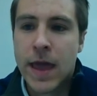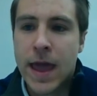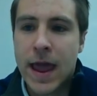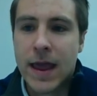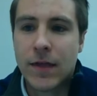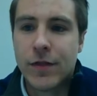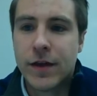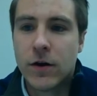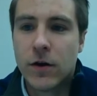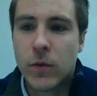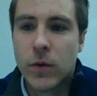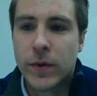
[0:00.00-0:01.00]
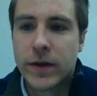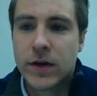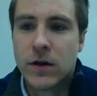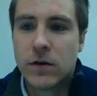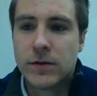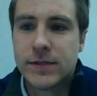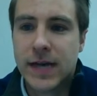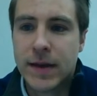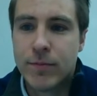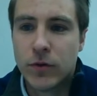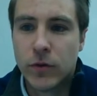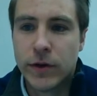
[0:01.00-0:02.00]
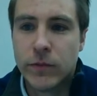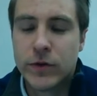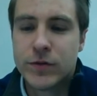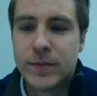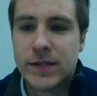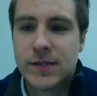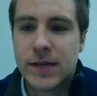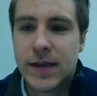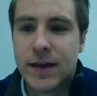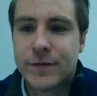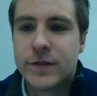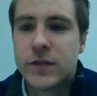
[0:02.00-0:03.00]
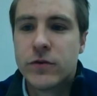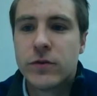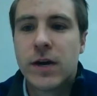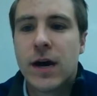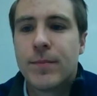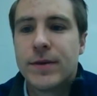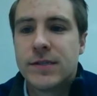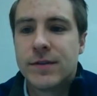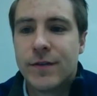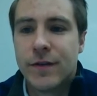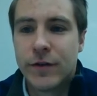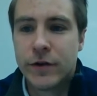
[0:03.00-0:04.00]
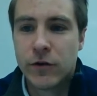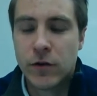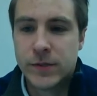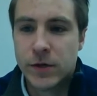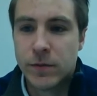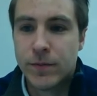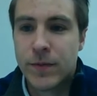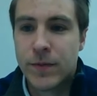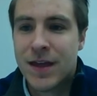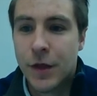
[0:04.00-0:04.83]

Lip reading: and they are what we call diploid, which means they have two copies of every chromosome.